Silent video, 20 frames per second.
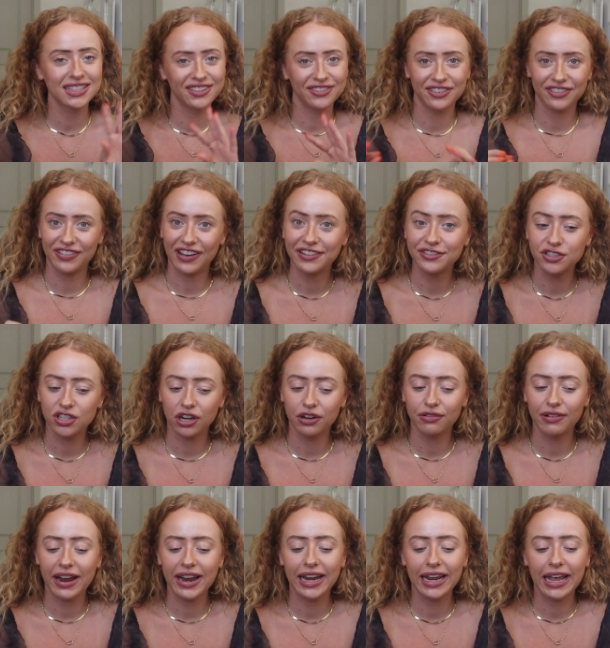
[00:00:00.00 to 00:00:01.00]
Leave a 5-star
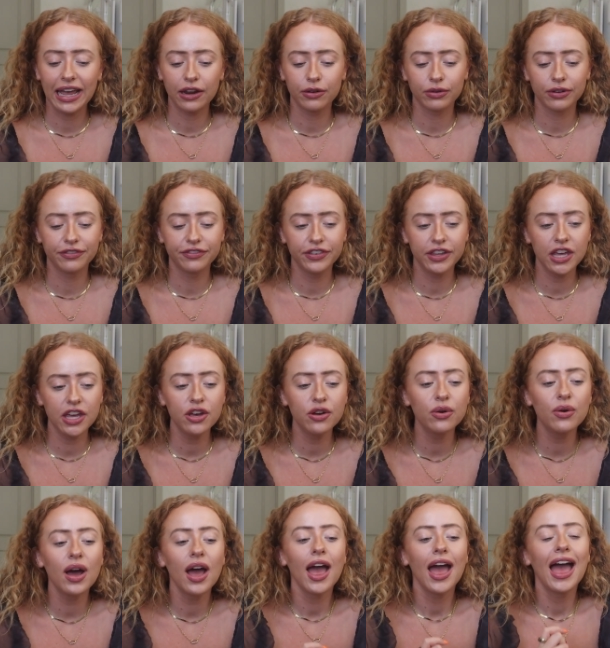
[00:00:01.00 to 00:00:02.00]
rating and
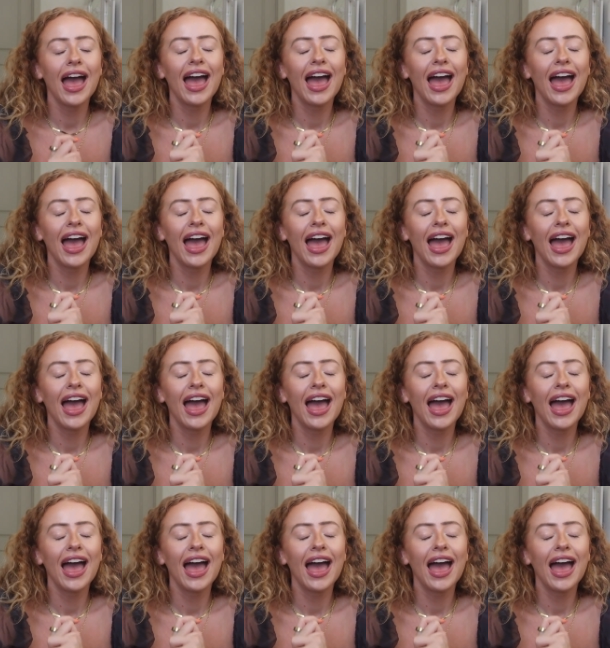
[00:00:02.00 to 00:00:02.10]
review.